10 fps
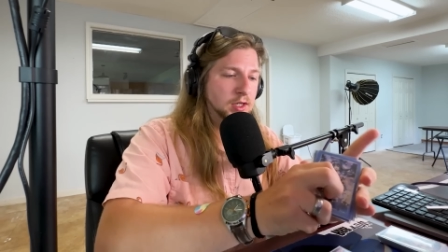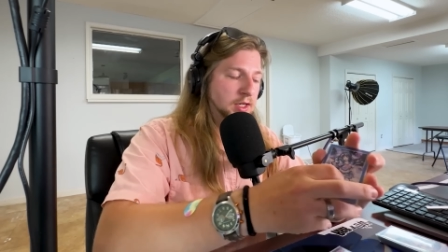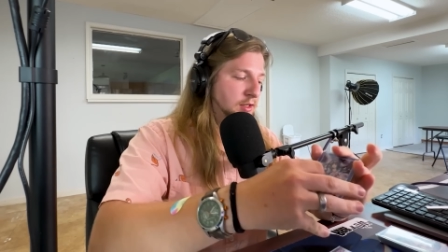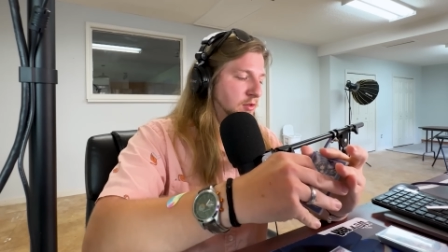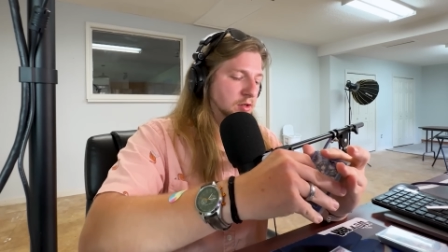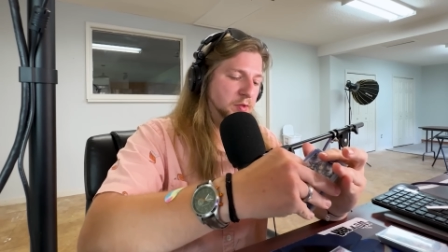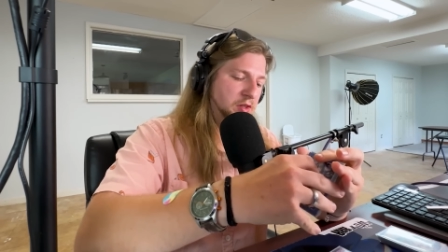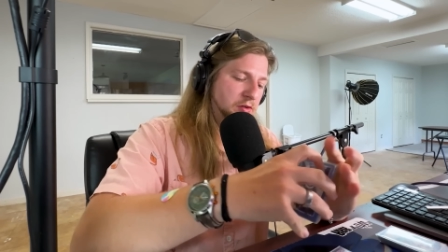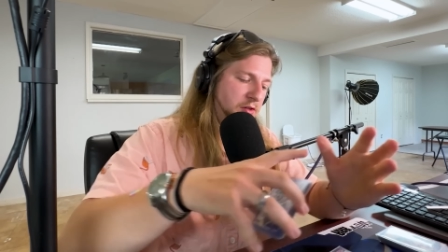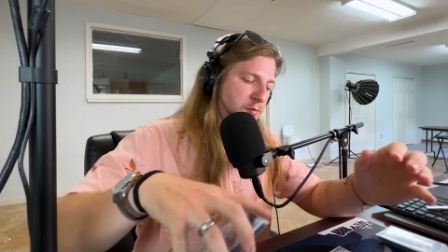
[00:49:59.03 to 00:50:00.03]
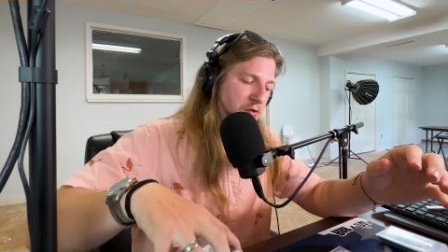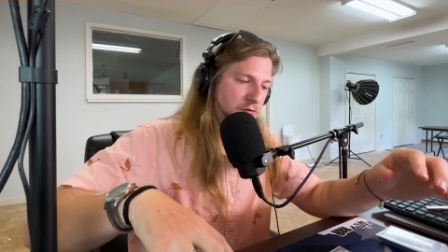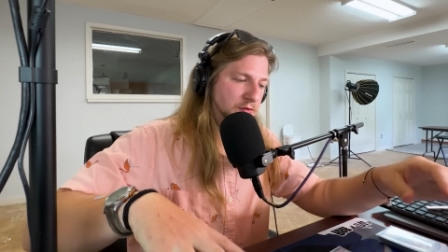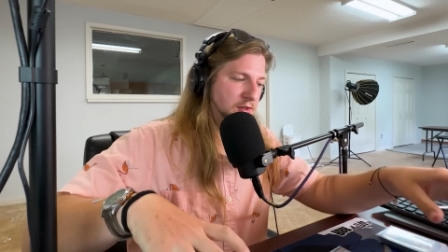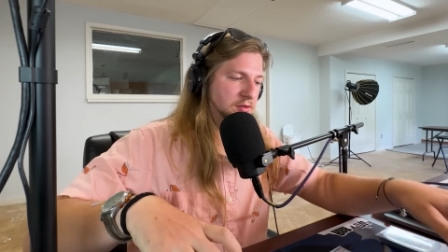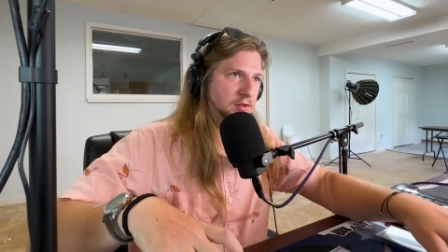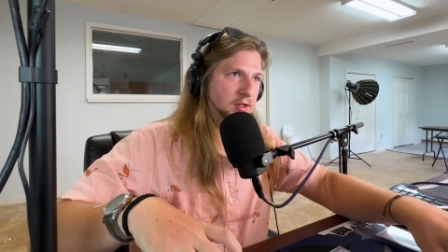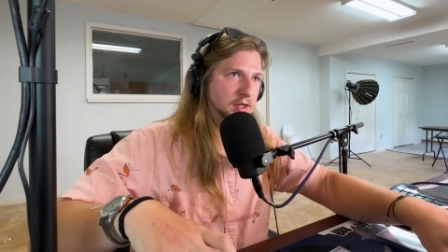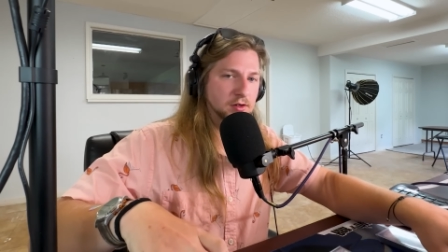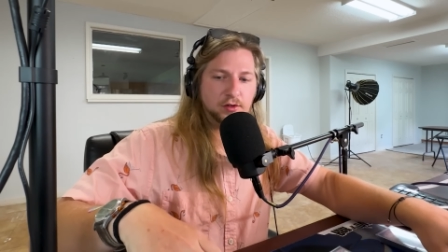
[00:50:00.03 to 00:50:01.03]
It's going to be the only move because
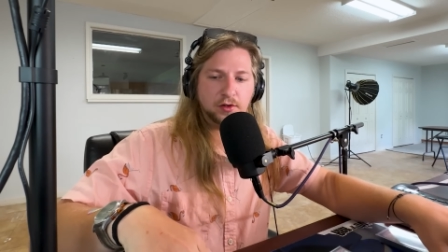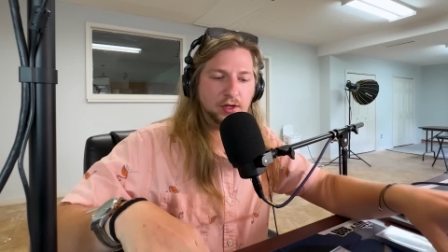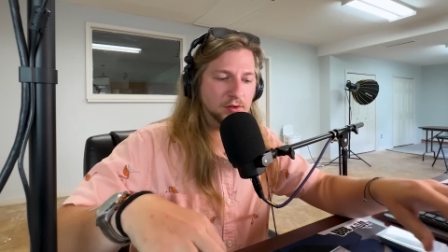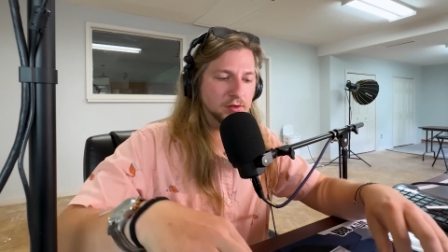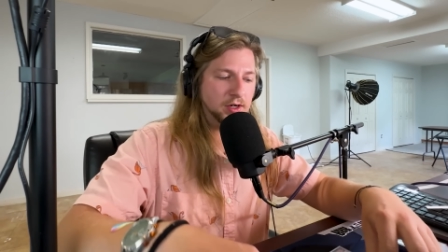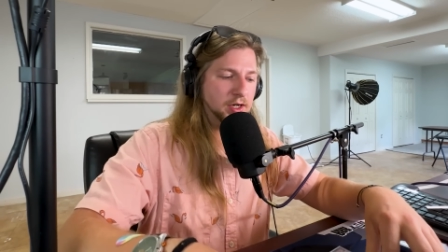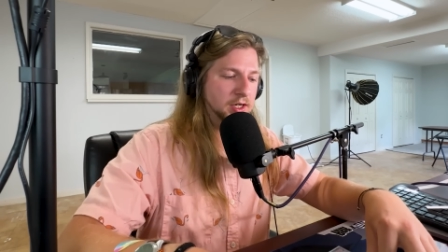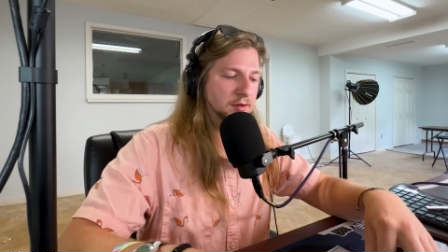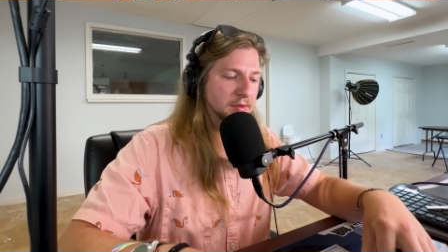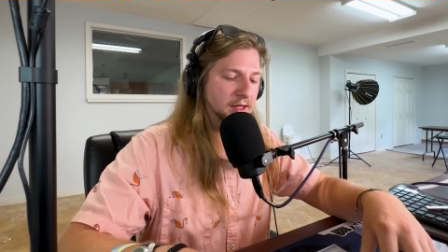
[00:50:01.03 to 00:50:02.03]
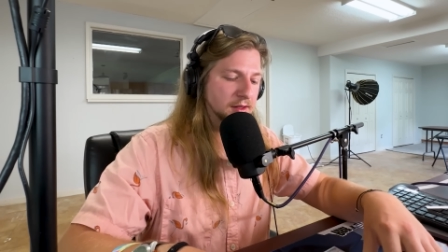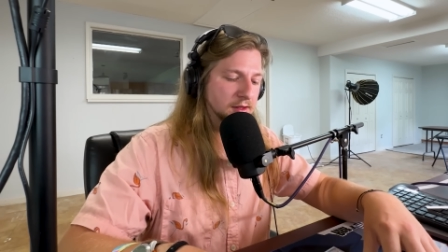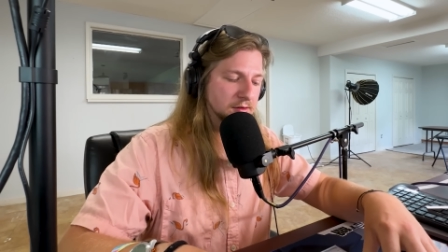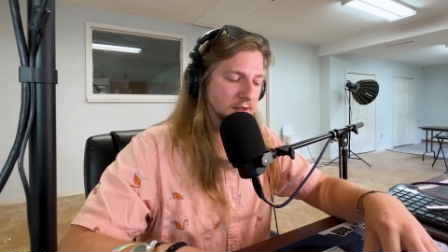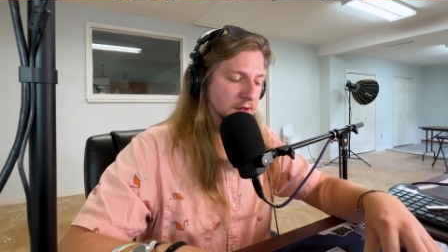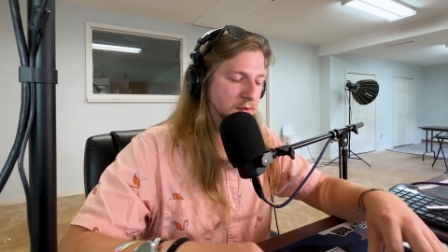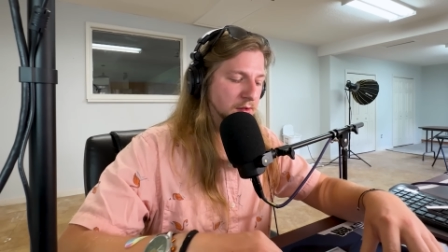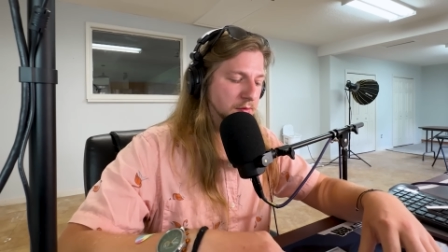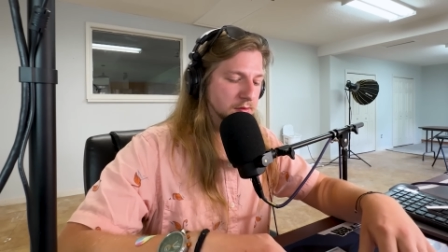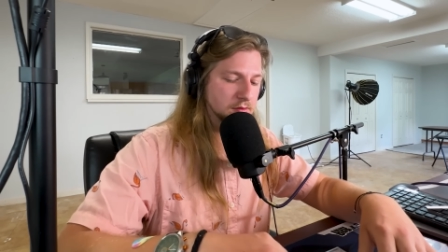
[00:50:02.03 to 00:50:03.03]
uh, I don't know how long I can keep that this game up.